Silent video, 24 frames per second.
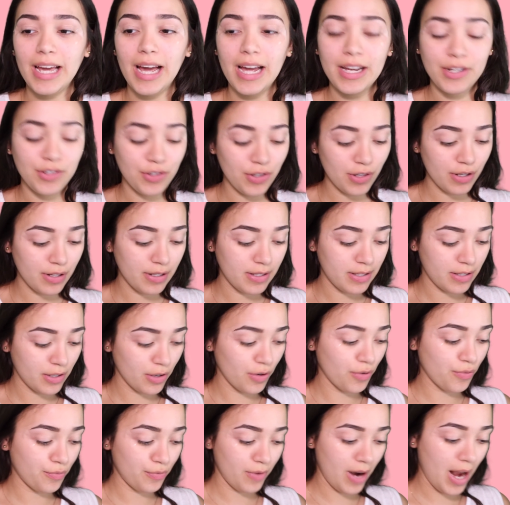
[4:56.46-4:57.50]
I
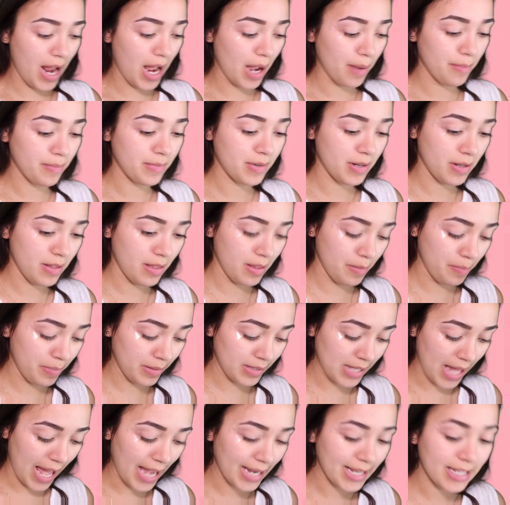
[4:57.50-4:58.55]
just grabbed the
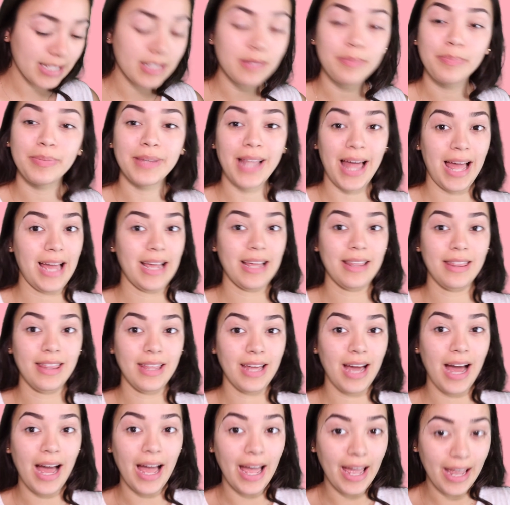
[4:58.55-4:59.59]
blackest black
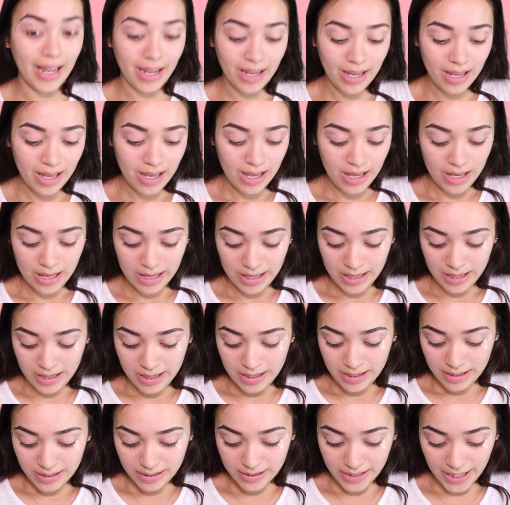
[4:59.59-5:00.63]
that I
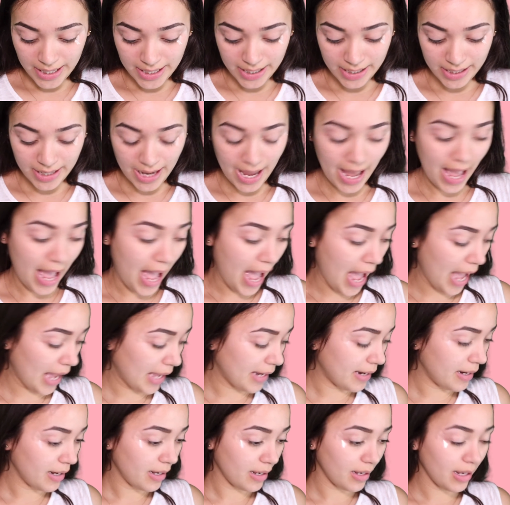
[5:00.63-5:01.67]
like
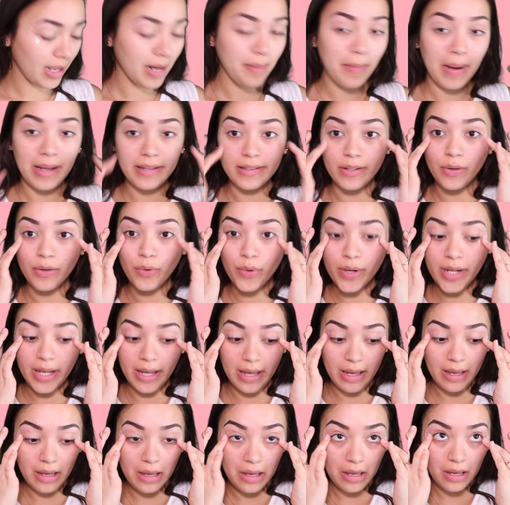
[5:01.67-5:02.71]
had in my little
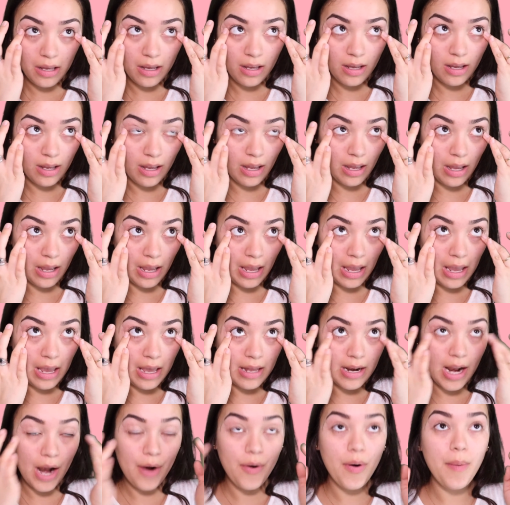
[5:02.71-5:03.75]
kit.
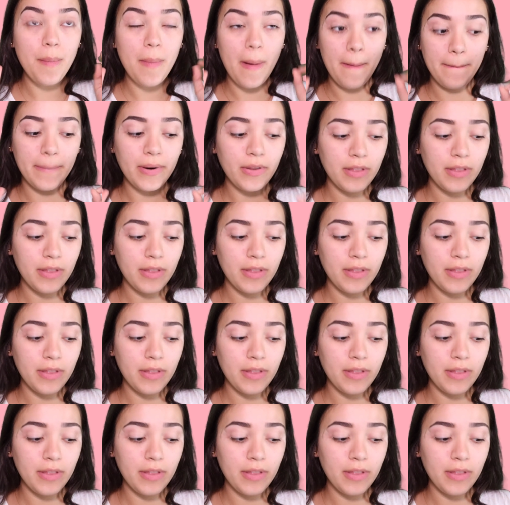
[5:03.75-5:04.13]
And I remember